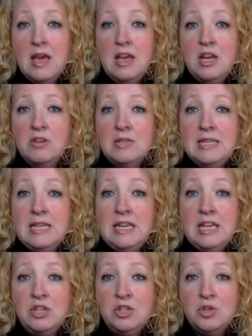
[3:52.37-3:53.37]
sitting
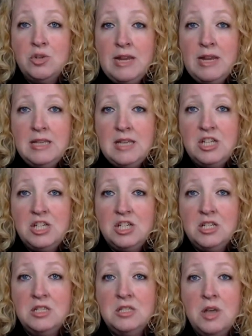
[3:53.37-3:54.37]
in train
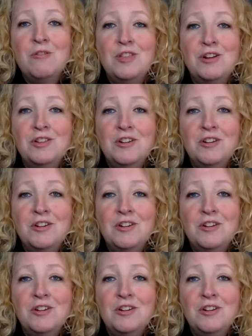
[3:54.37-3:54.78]
stations. They're